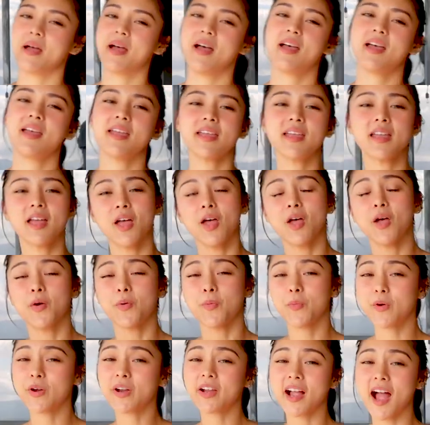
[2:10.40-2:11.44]
my
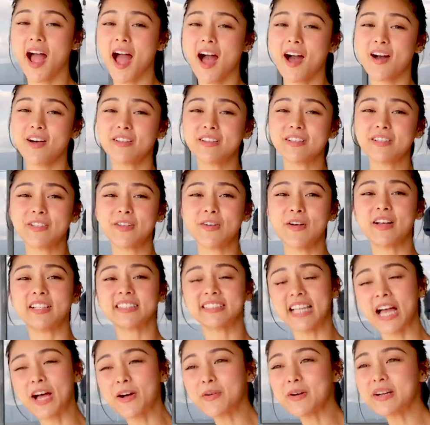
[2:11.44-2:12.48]
workout. So ang
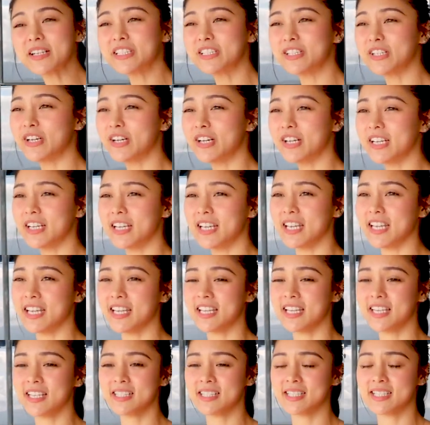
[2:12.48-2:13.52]
tawag dun
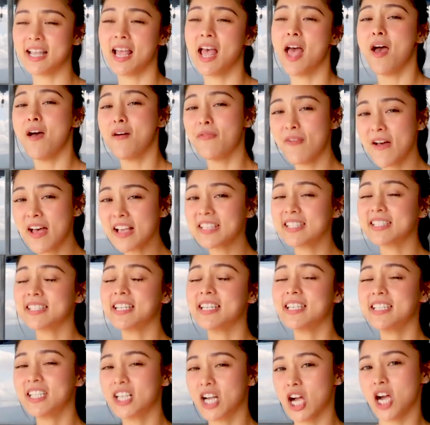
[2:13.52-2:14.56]
is
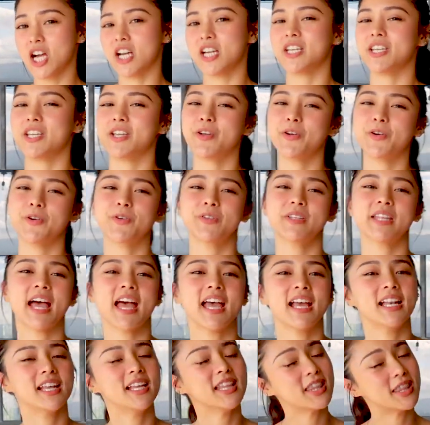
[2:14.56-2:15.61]
fasted cardio
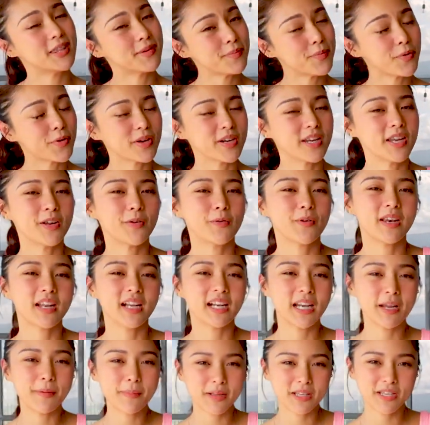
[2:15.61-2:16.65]
dahil in the morning
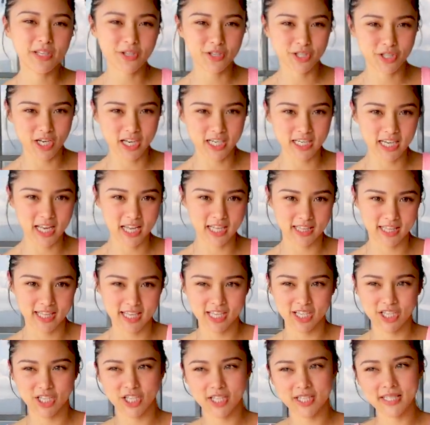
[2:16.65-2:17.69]
walang laman yung tiyan
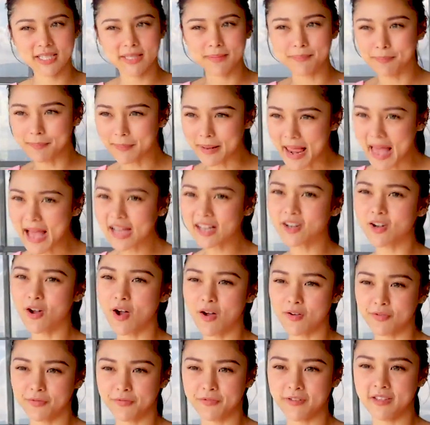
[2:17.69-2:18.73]
natin, just black
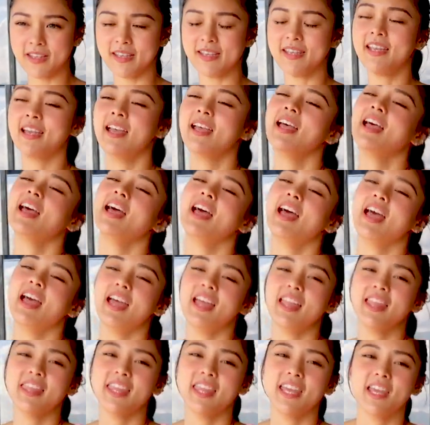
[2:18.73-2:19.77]
coffee
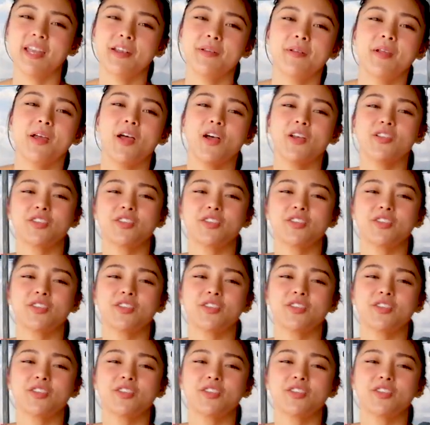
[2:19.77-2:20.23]
and then